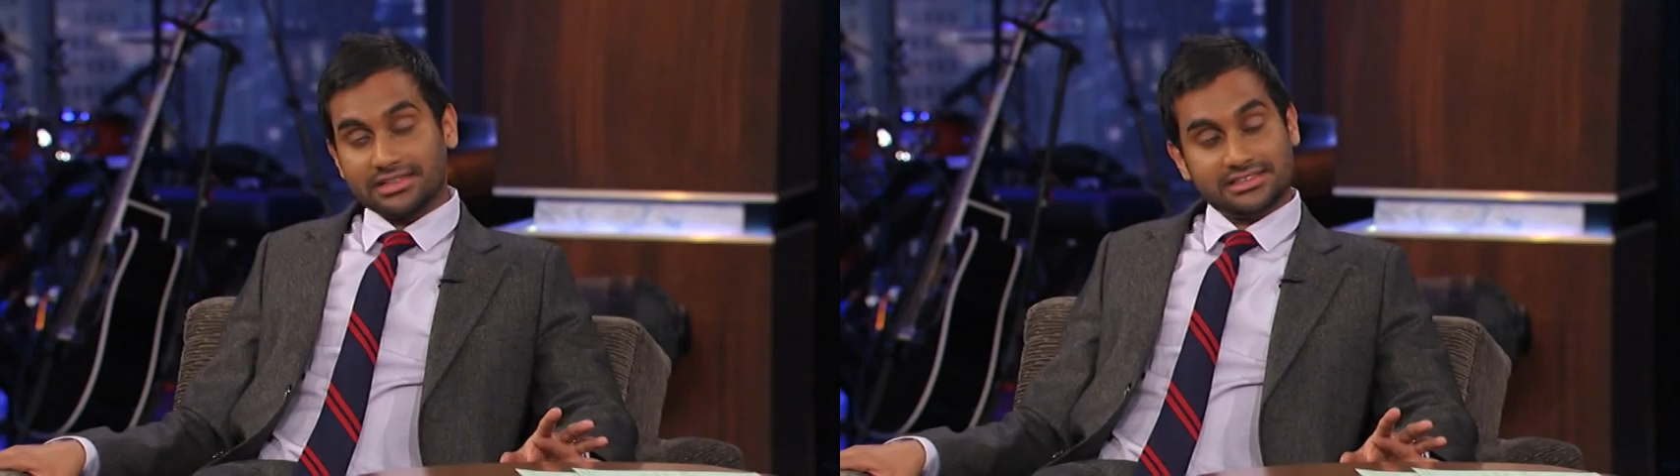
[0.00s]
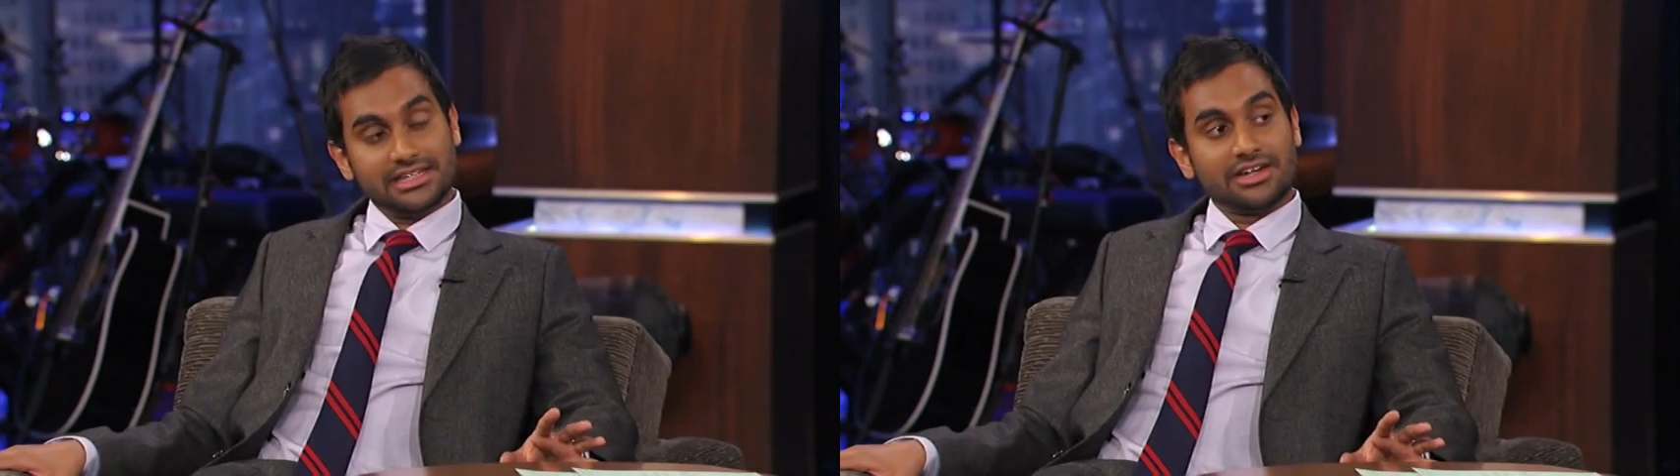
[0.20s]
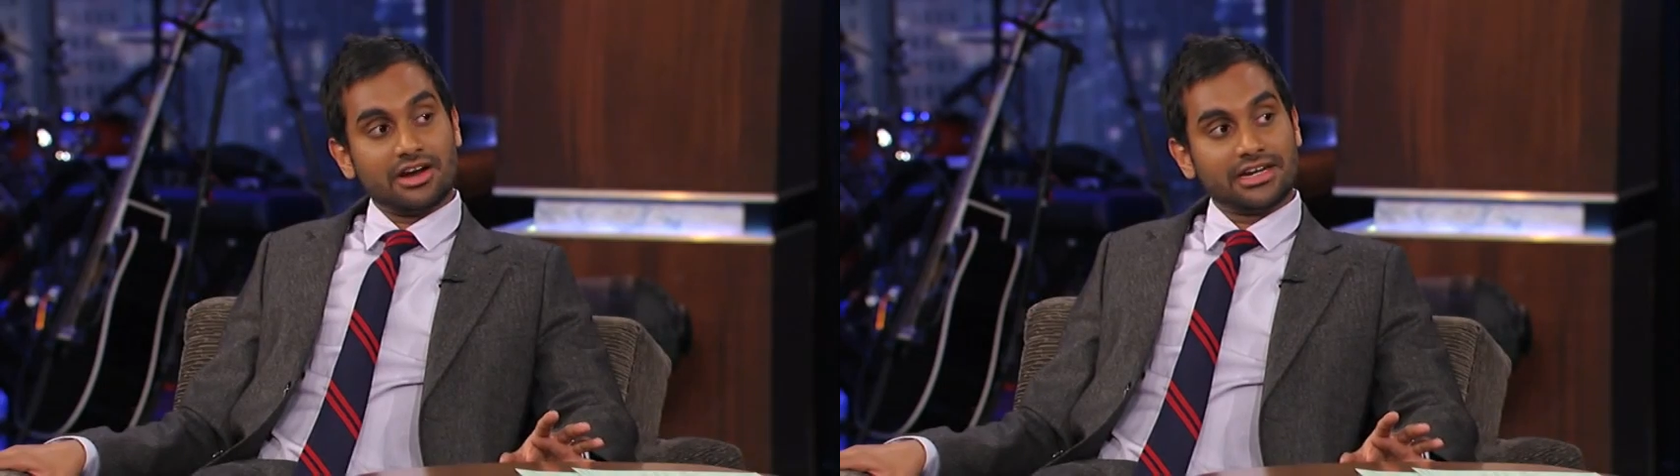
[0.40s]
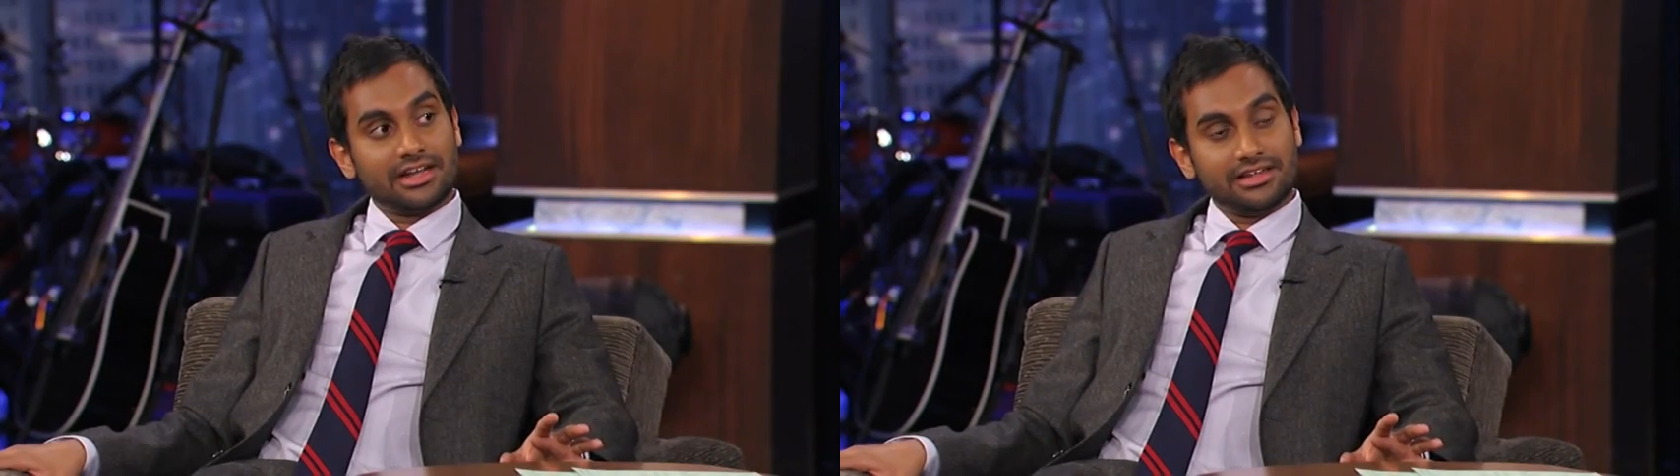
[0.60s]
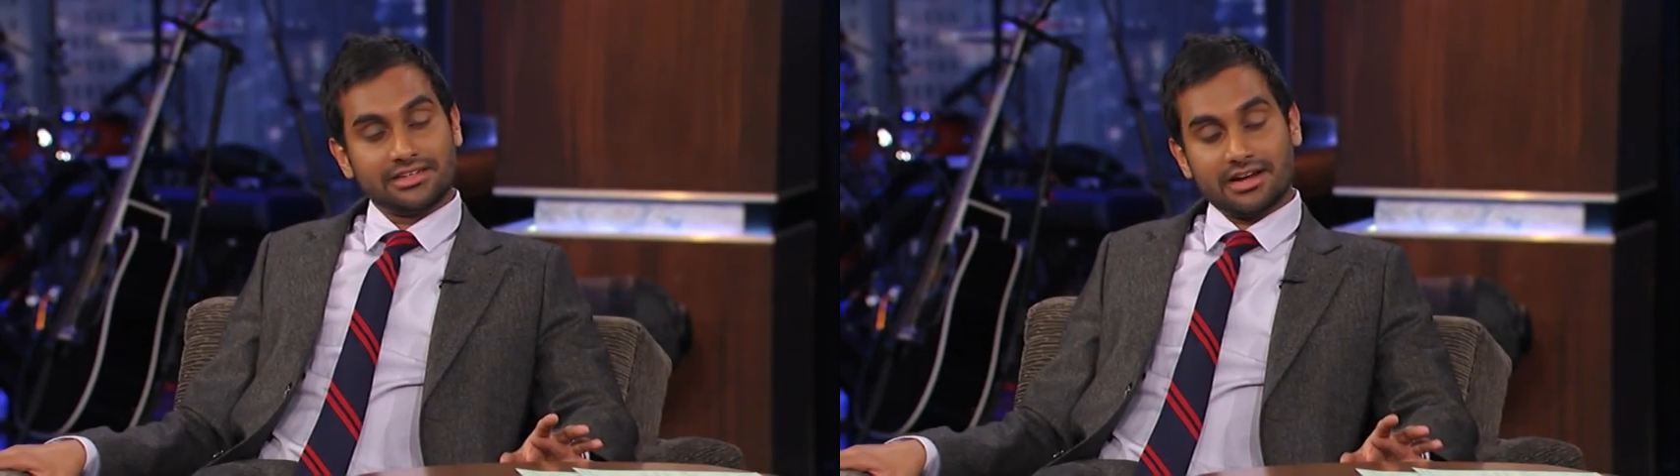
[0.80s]
to see an R.
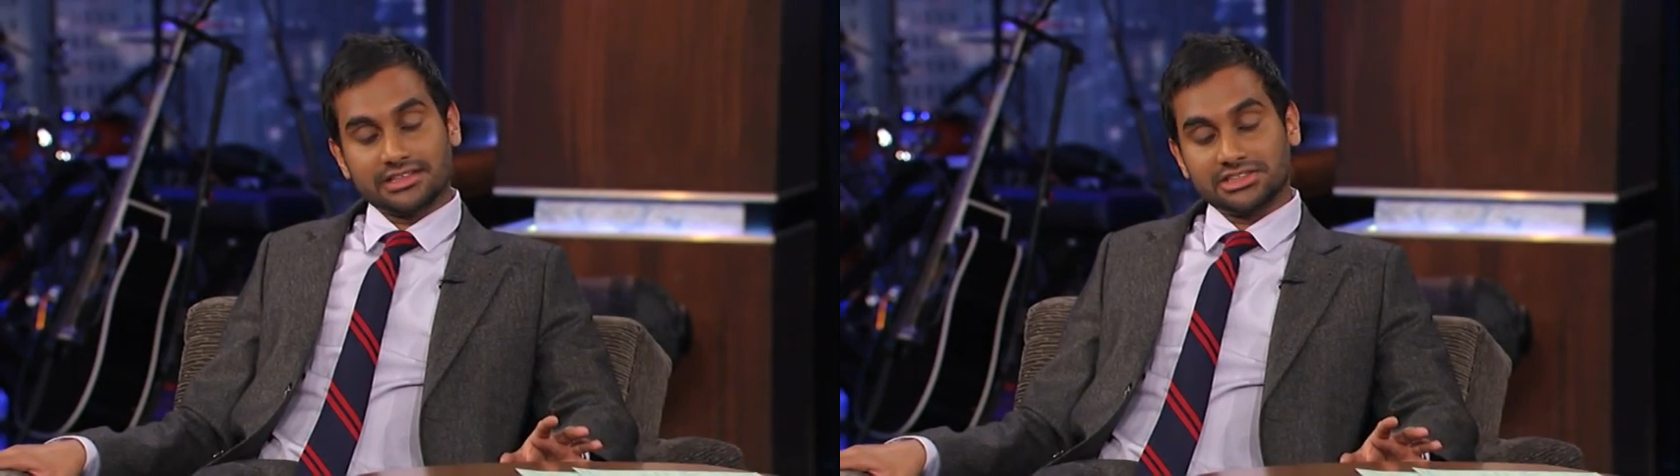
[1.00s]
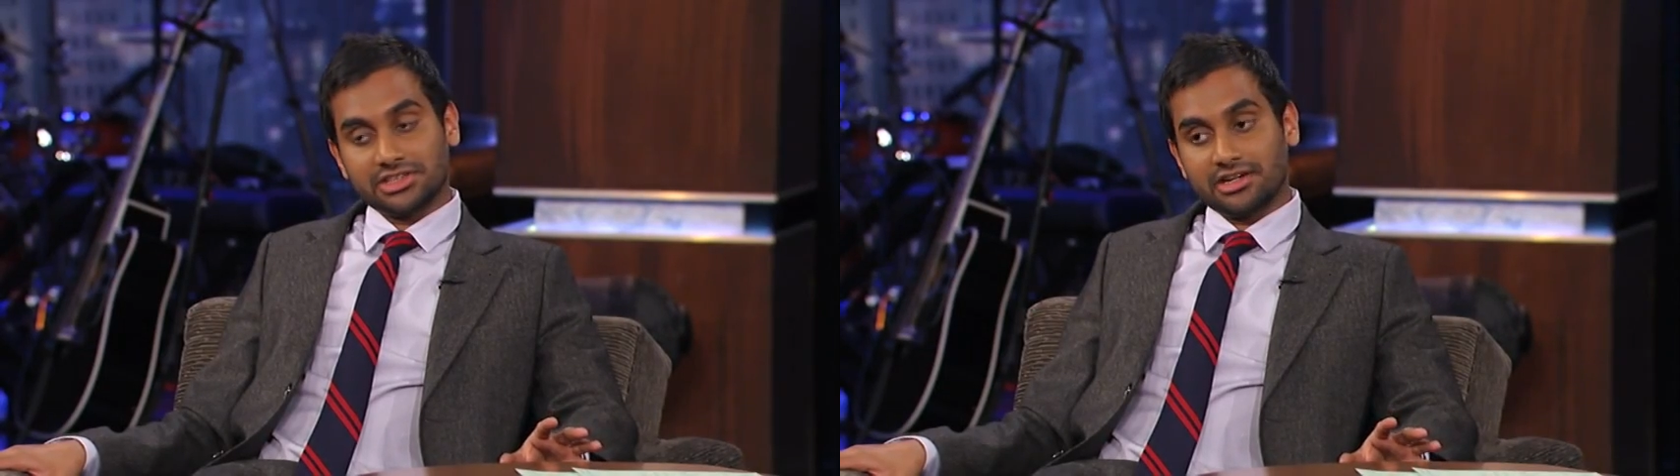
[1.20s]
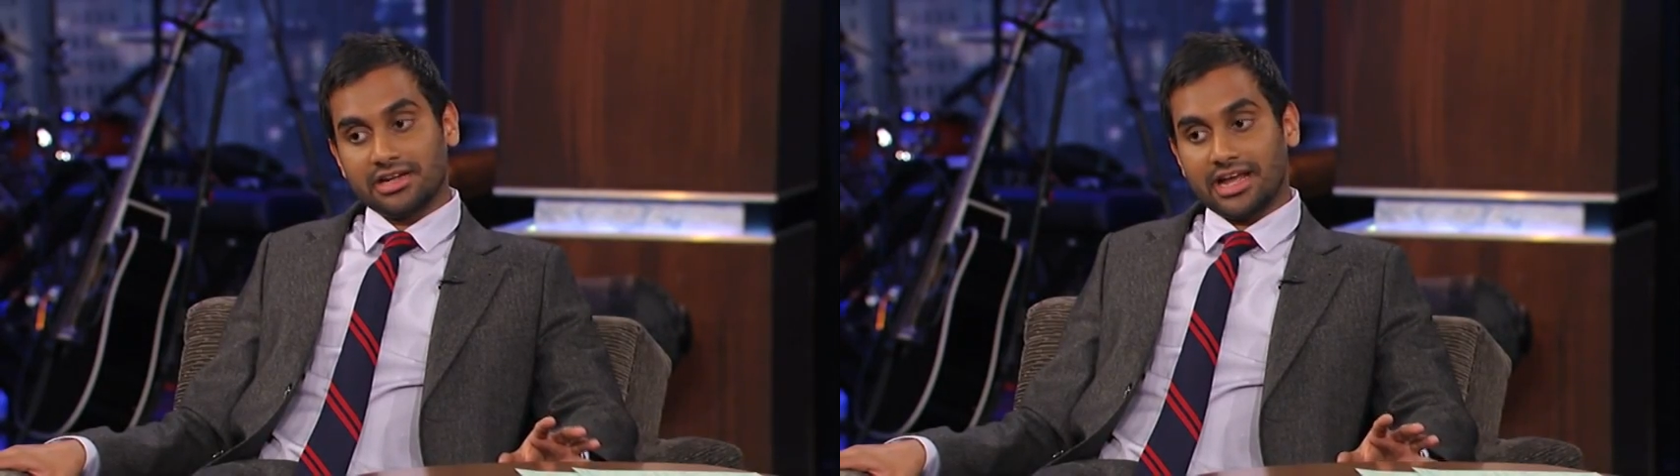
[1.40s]
Kelly concert,